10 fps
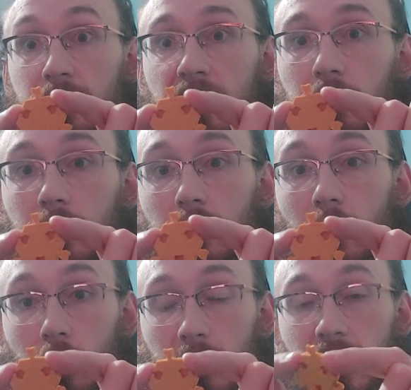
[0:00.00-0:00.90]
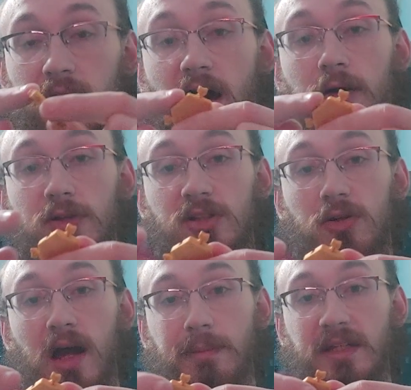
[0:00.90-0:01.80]
better. Oh my god, I was so
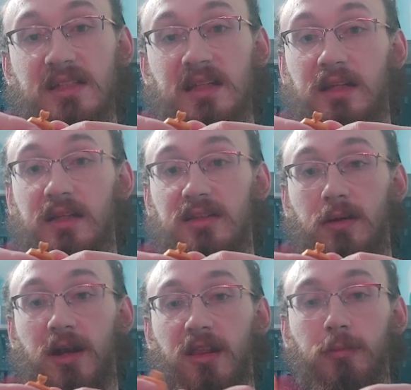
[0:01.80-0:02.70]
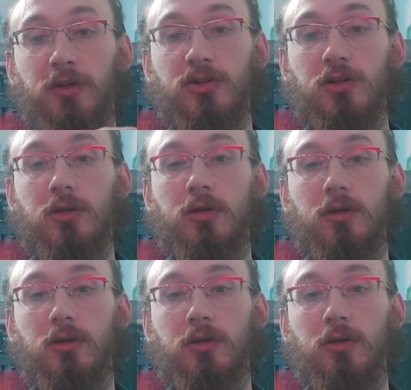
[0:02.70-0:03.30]
happy seeing these come out of the printer.